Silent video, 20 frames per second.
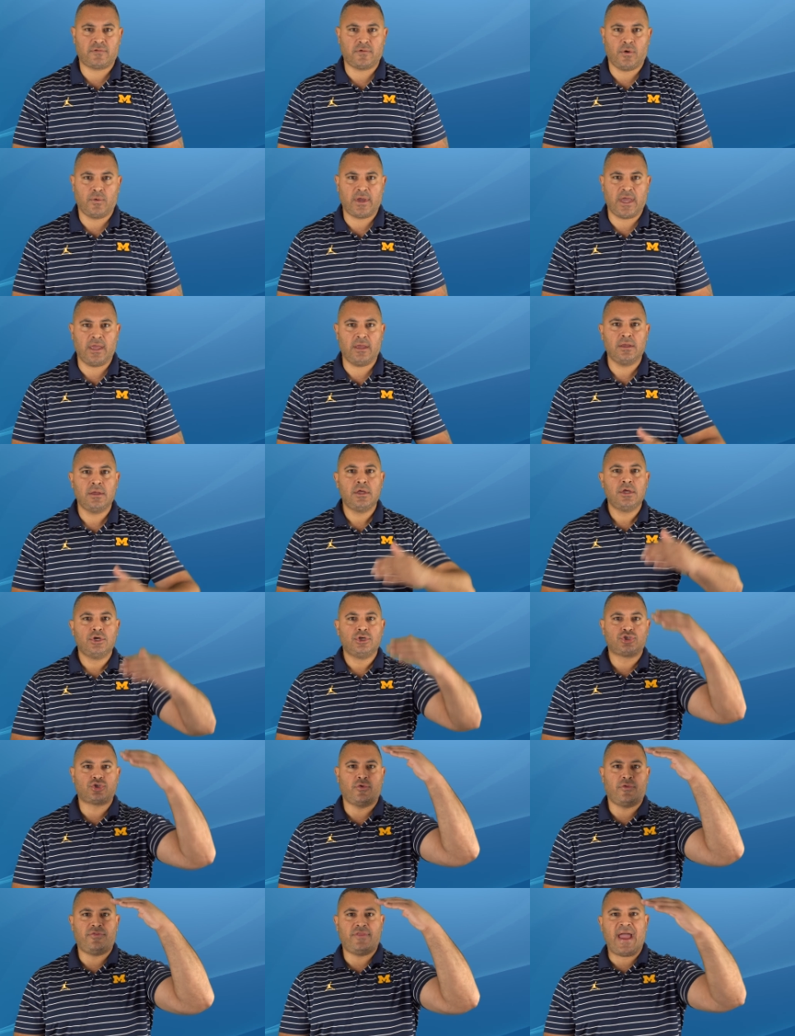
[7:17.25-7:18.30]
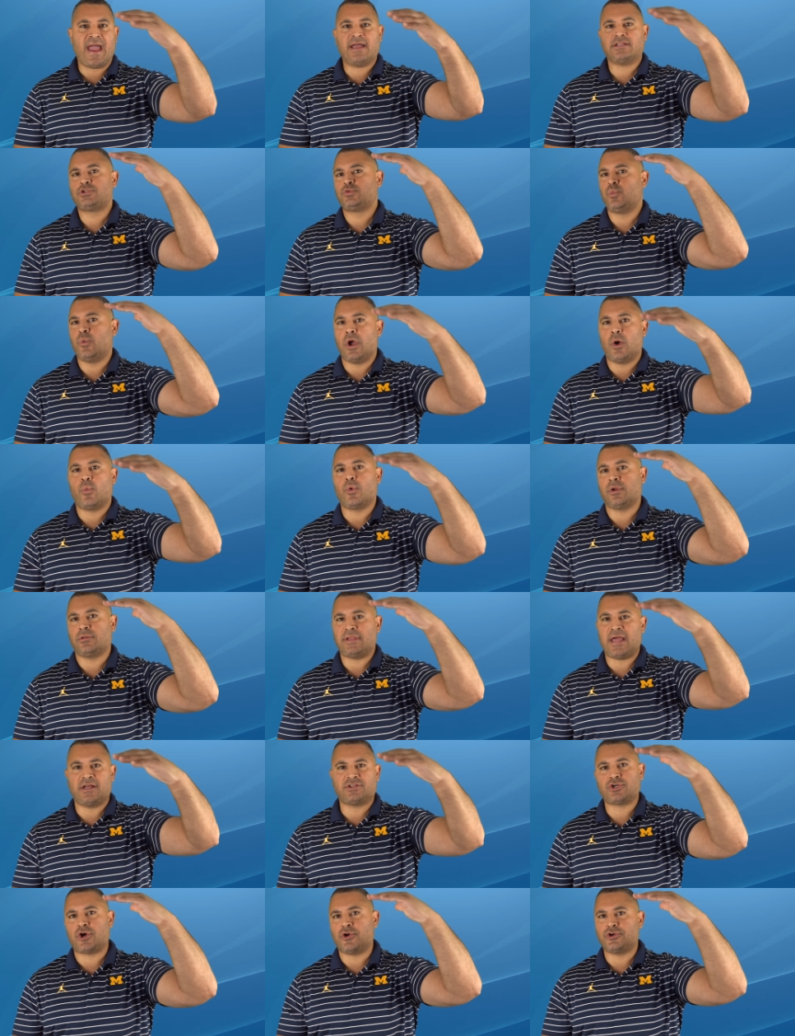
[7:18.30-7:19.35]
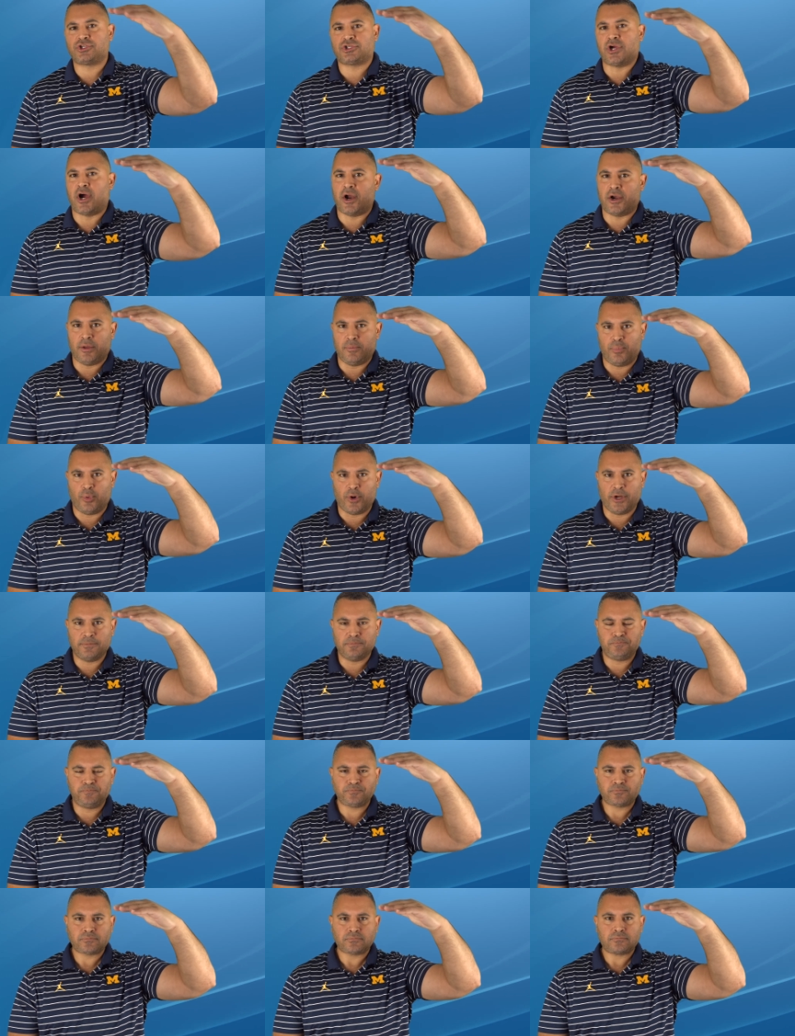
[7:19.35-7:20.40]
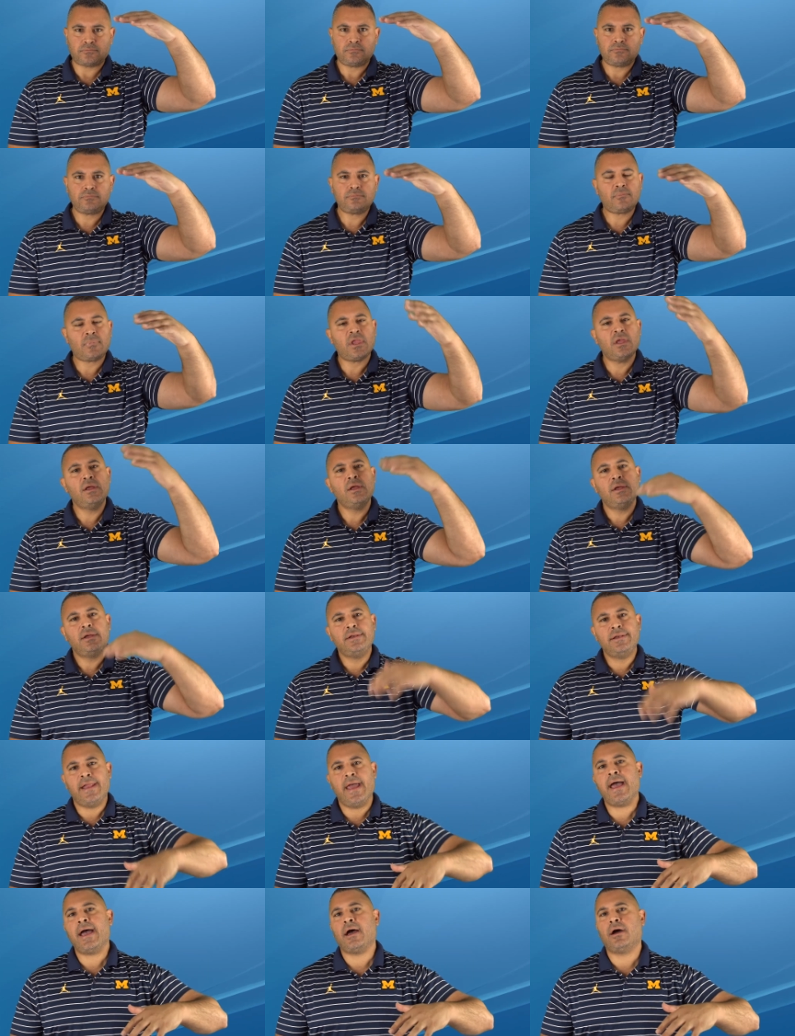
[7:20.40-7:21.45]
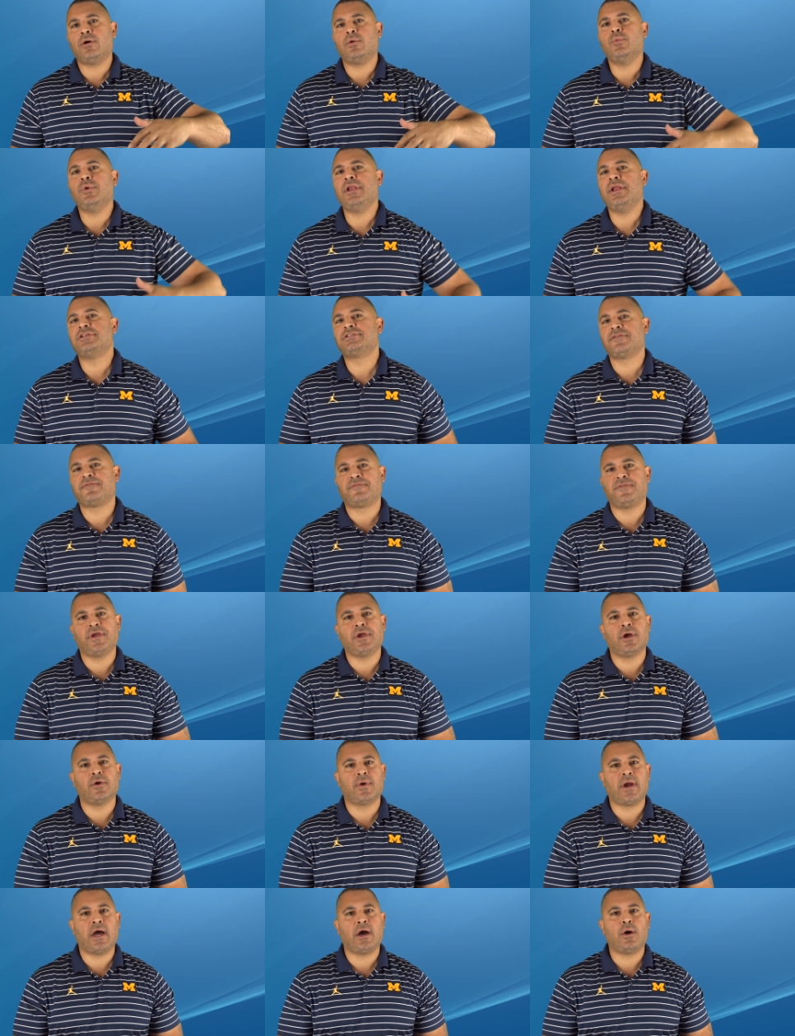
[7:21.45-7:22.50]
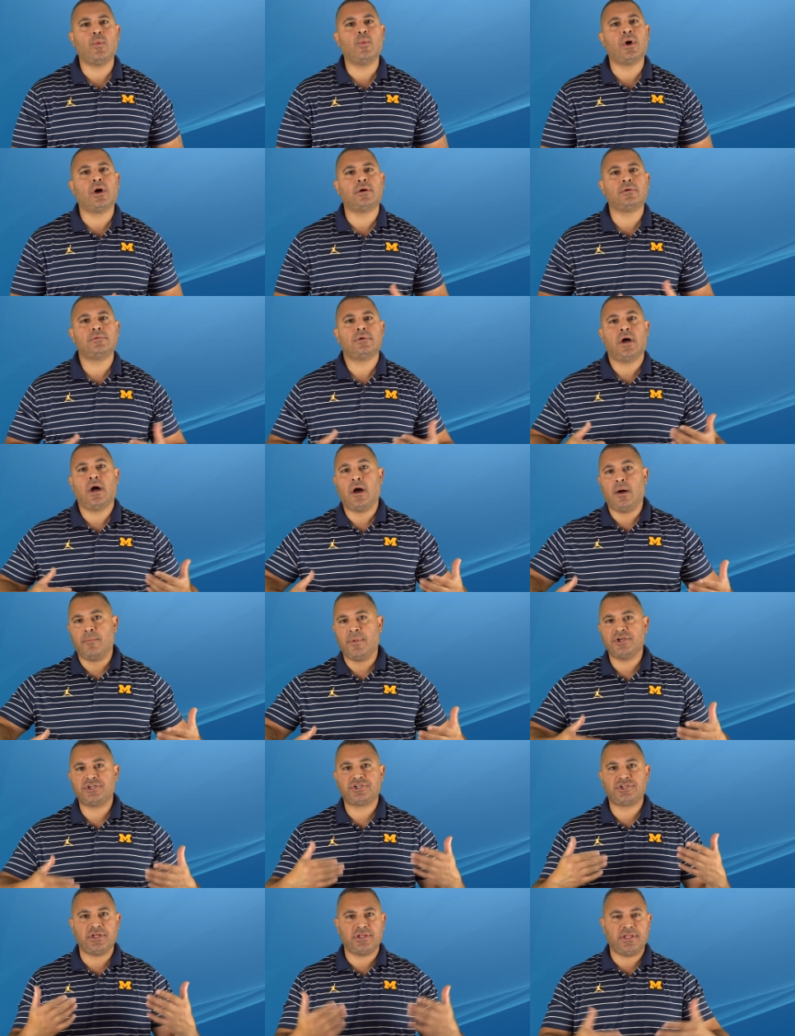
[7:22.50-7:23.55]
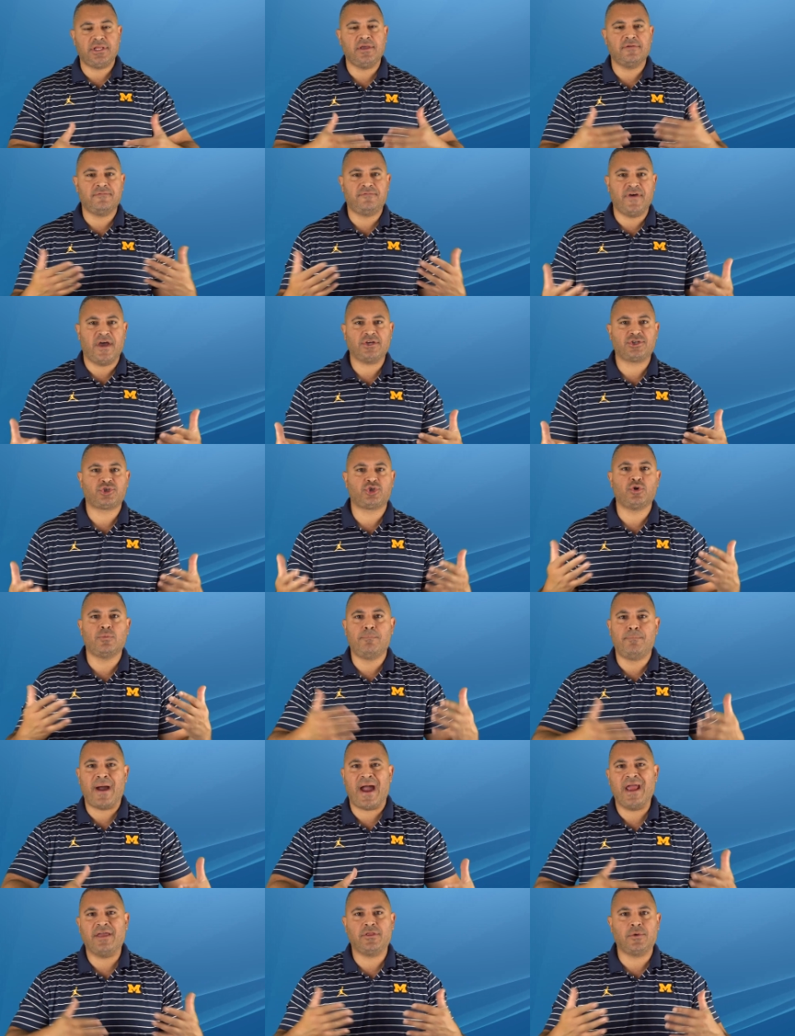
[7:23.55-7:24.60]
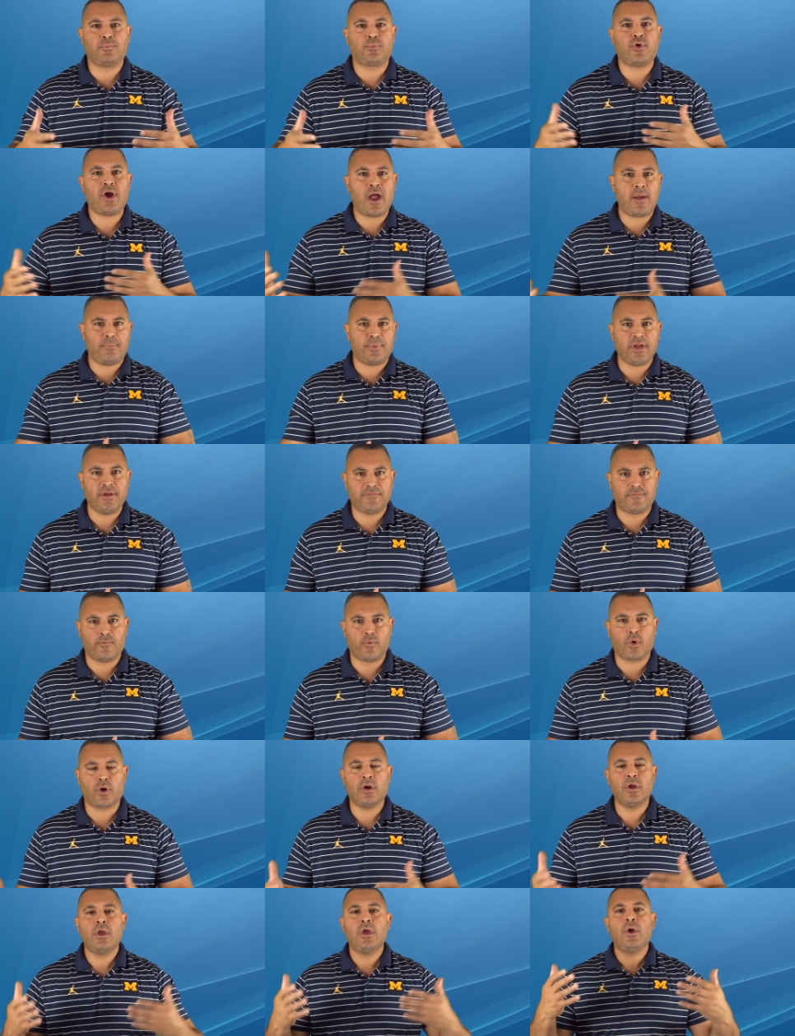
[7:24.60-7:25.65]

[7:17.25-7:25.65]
Okay, so that's our starting point. Now we need to figure out, well, how much did the investor buy the property for?